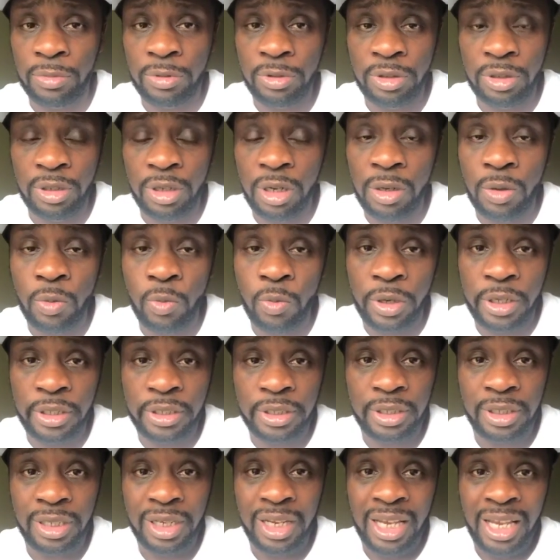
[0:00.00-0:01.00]
young
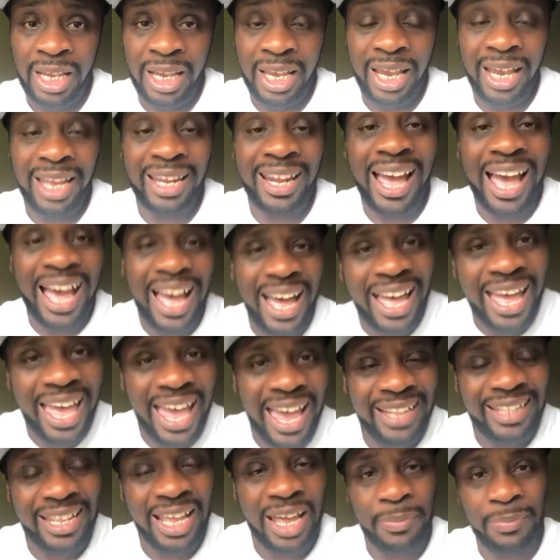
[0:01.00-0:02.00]
once, and I
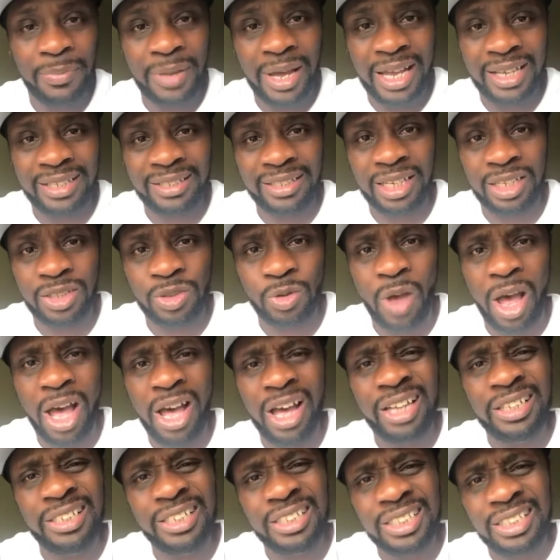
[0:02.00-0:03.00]
had that mindset, so I
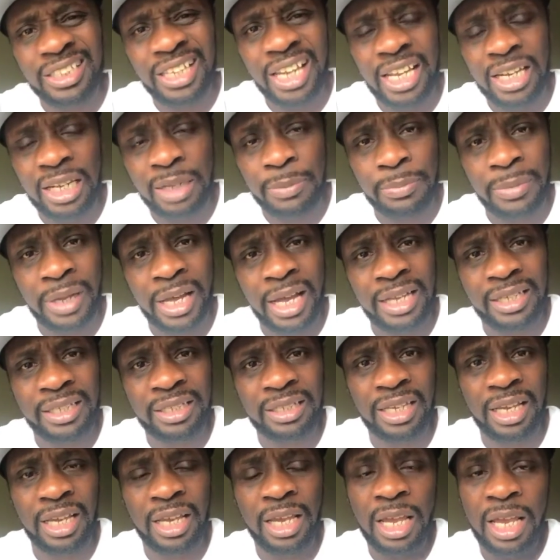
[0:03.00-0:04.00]
understand the
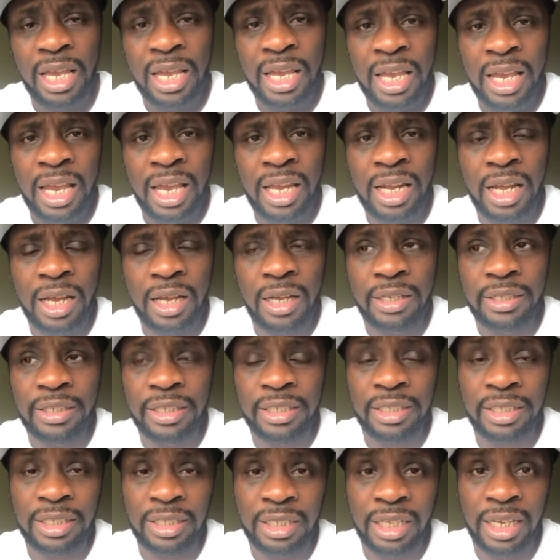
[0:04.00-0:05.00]
mindset, and I
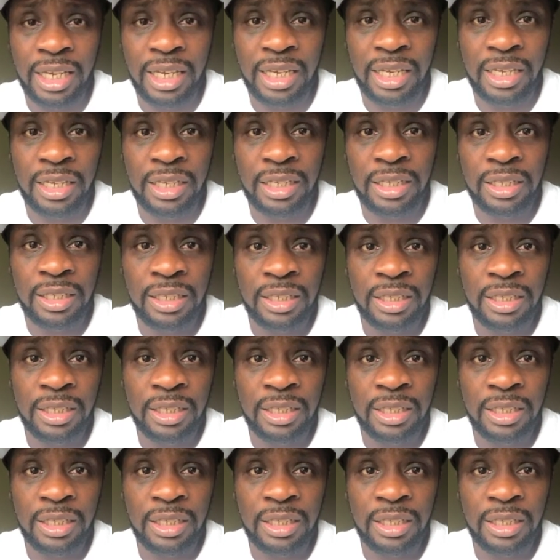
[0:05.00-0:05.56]
understand